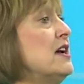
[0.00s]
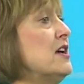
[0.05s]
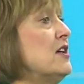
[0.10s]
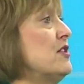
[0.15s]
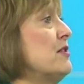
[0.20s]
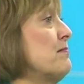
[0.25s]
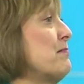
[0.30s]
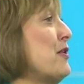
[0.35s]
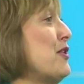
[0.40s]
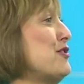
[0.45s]

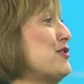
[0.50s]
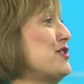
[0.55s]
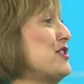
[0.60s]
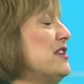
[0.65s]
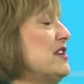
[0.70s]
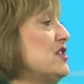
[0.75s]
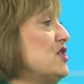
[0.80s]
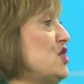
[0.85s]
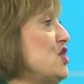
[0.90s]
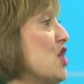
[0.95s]
the
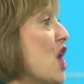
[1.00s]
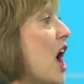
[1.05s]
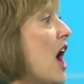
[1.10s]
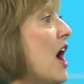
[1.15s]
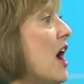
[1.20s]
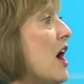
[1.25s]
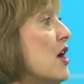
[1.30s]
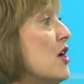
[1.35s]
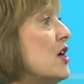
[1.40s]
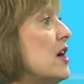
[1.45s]
person is
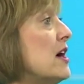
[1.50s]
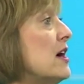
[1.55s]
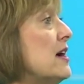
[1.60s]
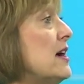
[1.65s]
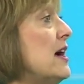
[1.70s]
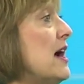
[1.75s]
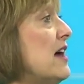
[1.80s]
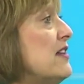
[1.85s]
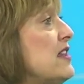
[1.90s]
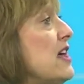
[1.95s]
young,
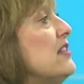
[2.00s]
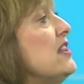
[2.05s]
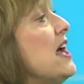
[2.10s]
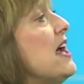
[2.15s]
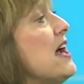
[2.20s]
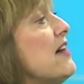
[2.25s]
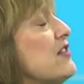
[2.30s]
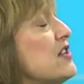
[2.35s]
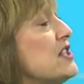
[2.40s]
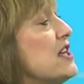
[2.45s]
then they
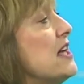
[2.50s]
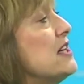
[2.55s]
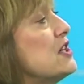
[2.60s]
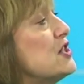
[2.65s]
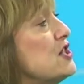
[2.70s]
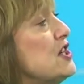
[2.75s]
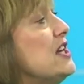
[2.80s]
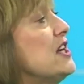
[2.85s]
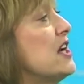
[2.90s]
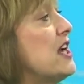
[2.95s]
have a
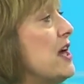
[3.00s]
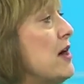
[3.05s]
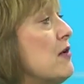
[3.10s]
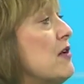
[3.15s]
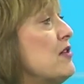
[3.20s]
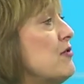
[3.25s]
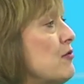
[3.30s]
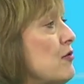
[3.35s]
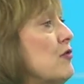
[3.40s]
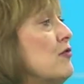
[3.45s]
tendency to carry
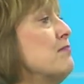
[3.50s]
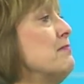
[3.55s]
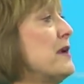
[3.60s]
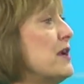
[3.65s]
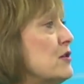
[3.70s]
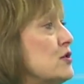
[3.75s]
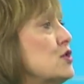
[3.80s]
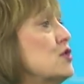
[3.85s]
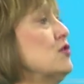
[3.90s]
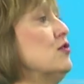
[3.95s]
through
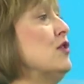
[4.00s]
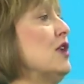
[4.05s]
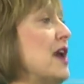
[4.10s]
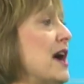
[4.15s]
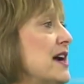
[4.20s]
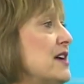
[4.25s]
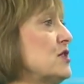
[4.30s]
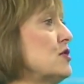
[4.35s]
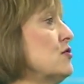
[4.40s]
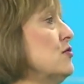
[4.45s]
middle school,
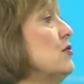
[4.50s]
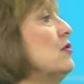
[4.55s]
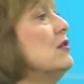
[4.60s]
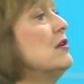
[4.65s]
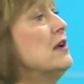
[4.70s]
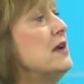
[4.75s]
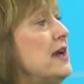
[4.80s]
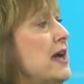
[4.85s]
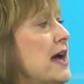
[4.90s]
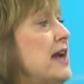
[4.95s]
high
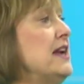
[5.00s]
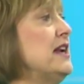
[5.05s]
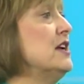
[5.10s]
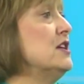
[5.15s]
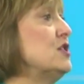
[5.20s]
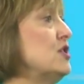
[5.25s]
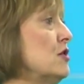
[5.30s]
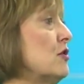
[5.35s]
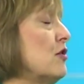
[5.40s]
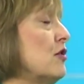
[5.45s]
school, and
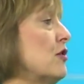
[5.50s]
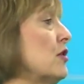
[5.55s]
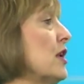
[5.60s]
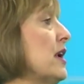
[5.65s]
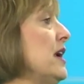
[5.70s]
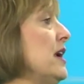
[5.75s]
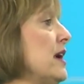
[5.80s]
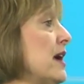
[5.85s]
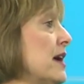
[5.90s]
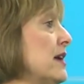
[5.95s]
into
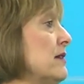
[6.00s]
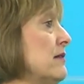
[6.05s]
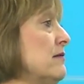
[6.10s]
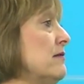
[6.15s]
early and